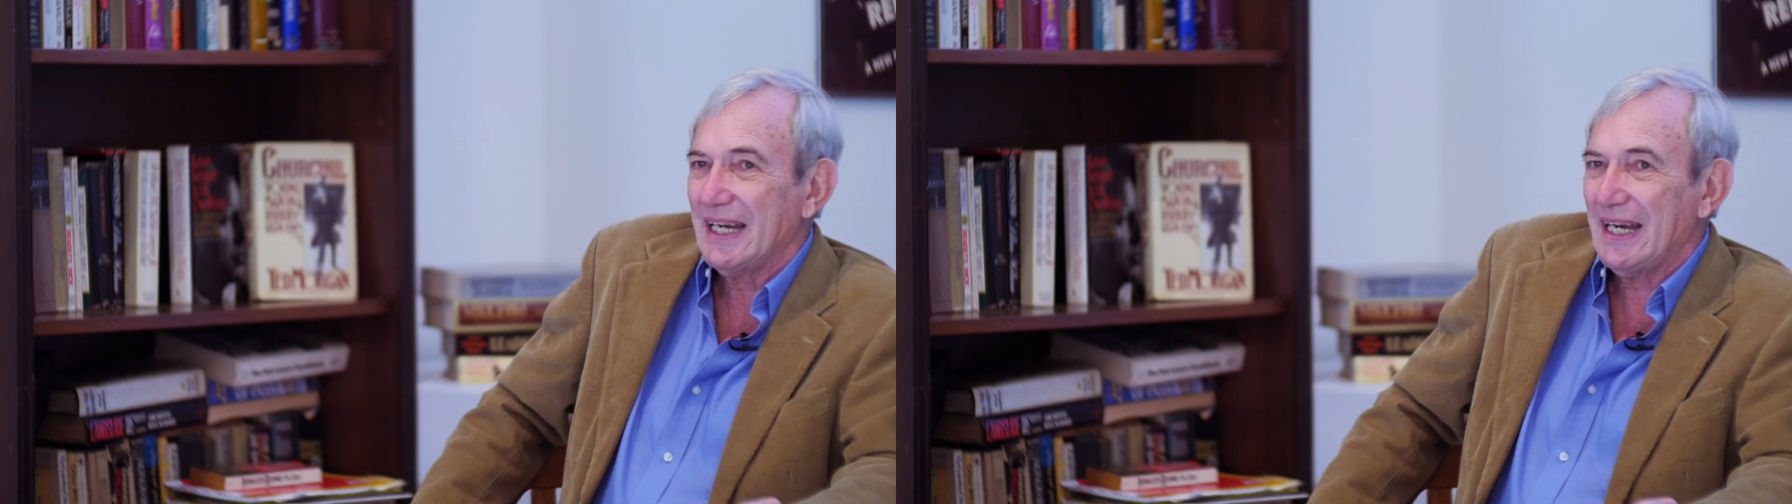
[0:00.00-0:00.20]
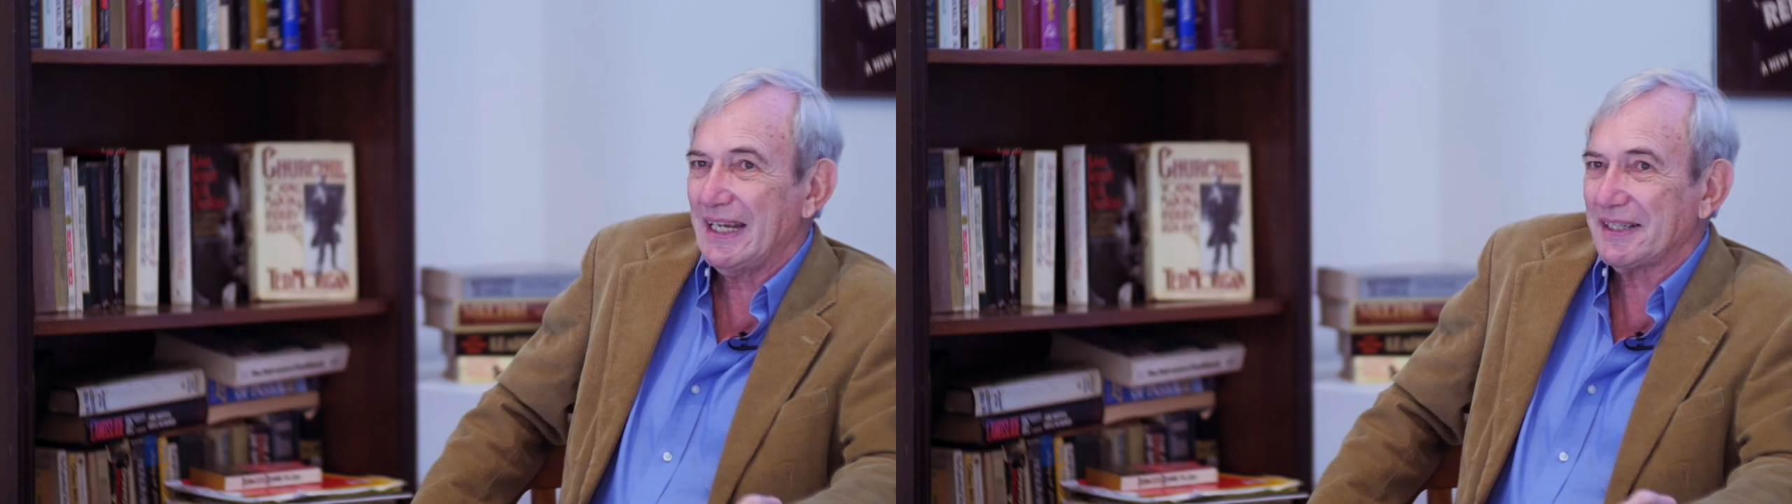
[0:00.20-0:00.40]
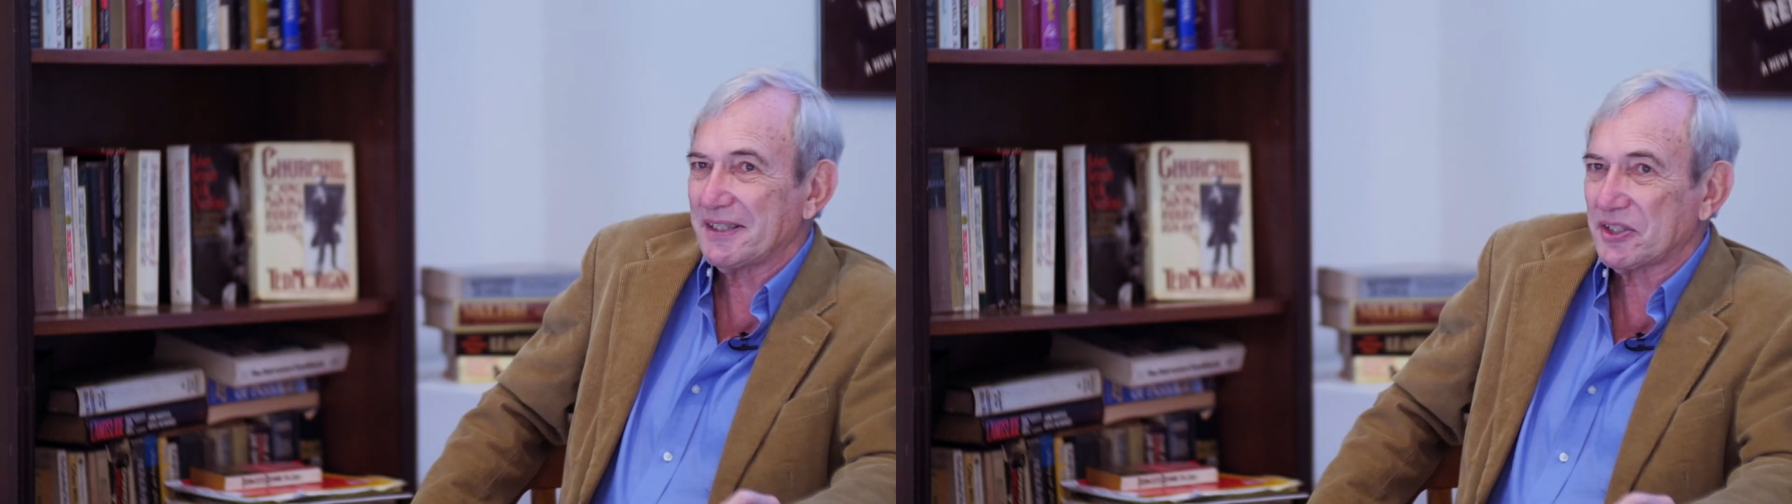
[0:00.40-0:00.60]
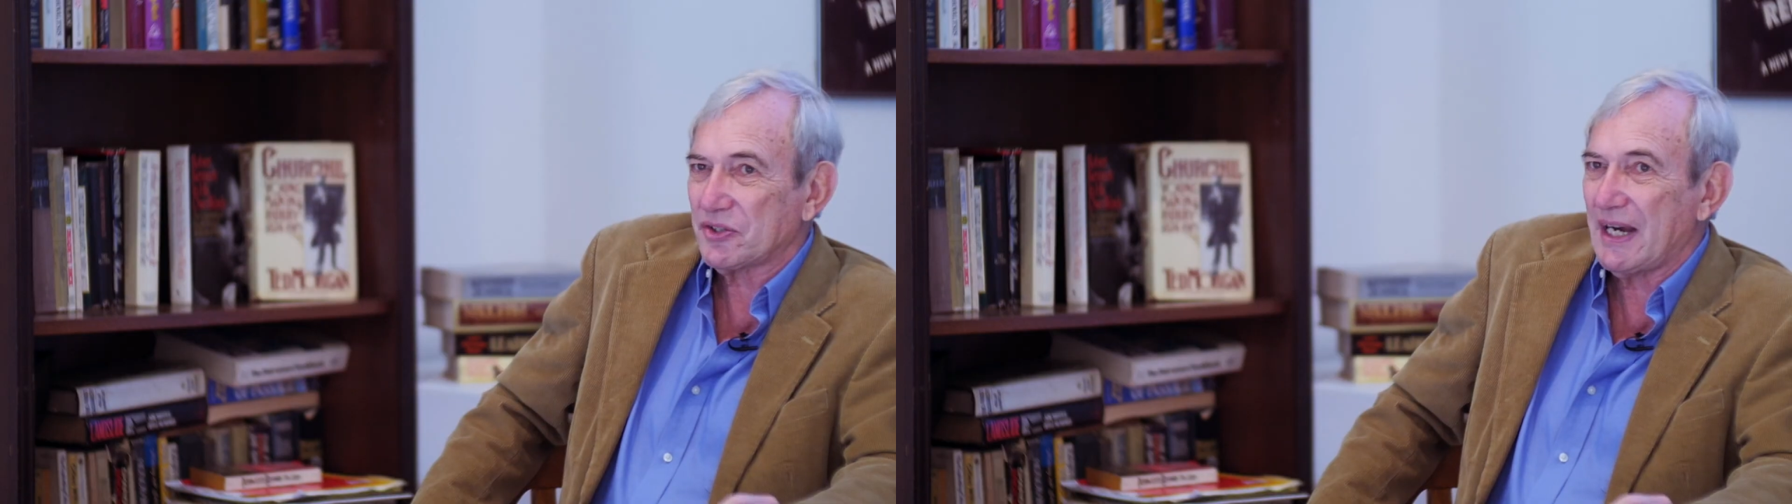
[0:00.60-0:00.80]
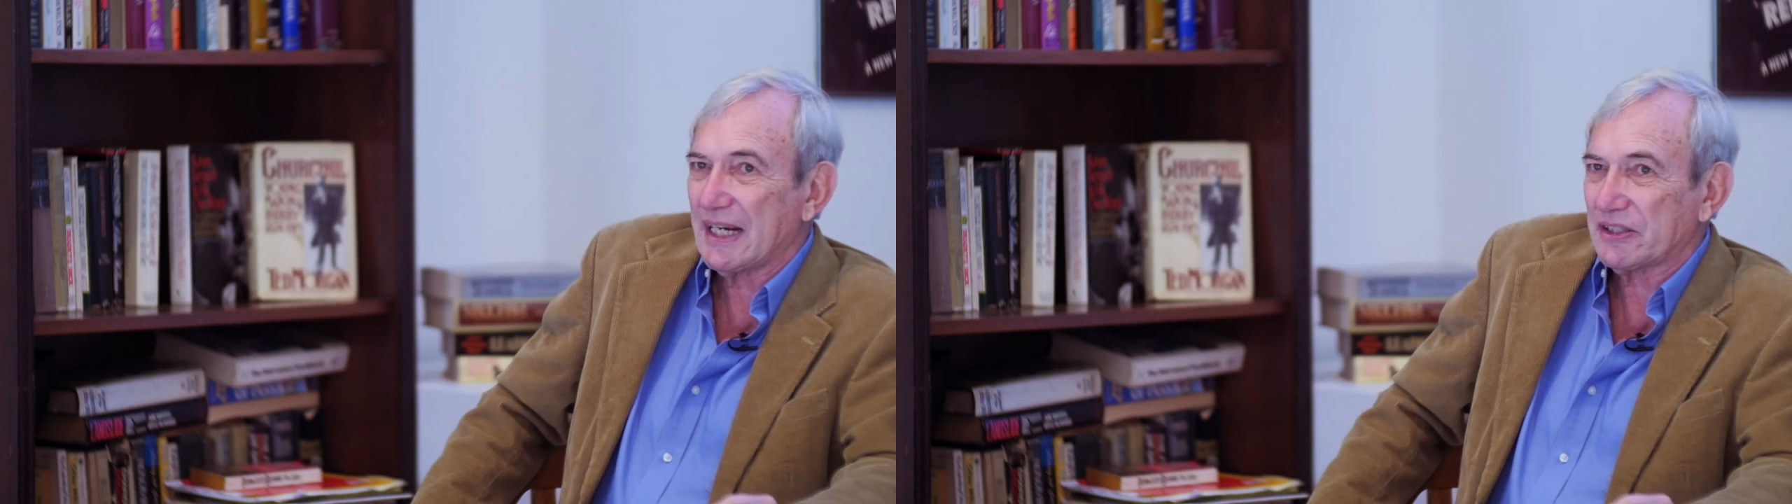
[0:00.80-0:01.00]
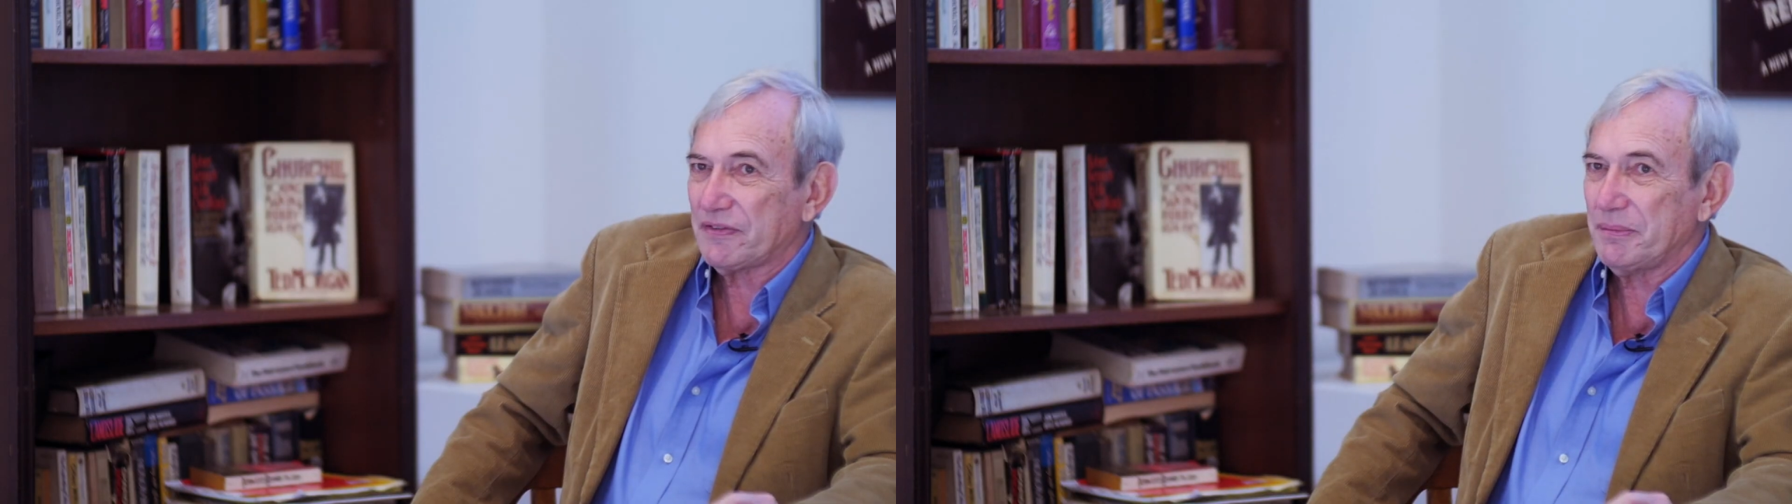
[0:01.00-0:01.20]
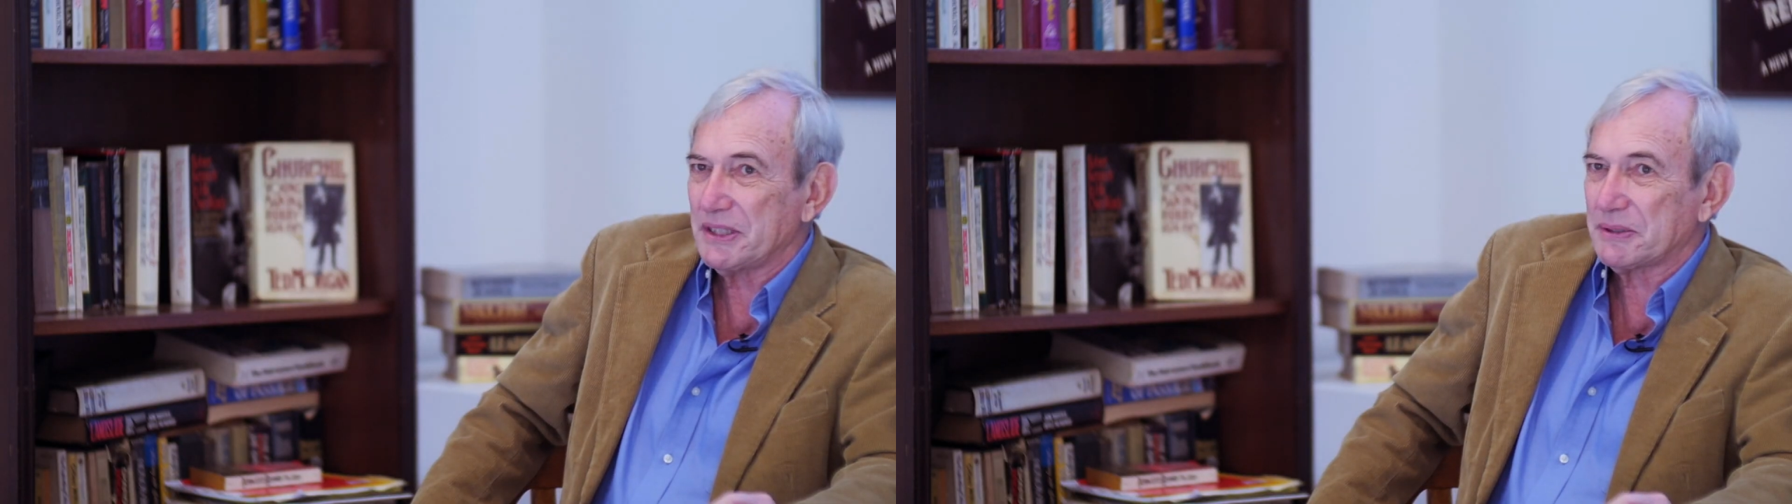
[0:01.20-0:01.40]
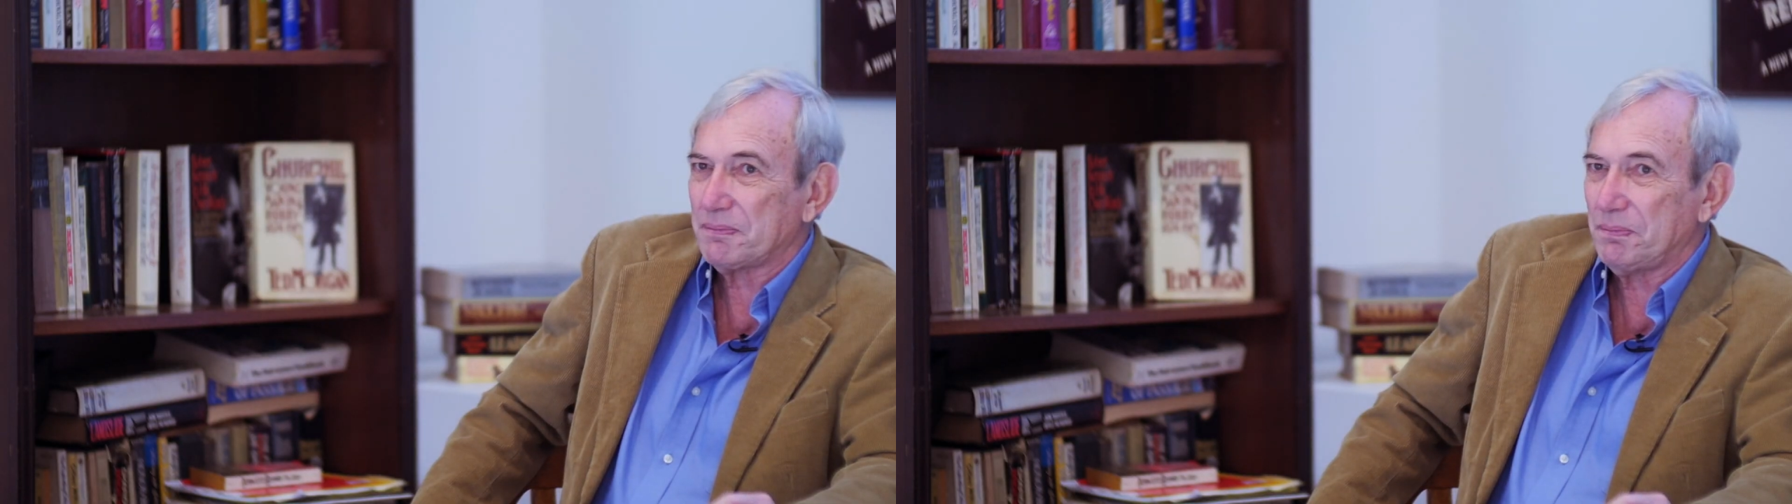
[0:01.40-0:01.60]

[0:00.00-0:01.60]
and it distracts from his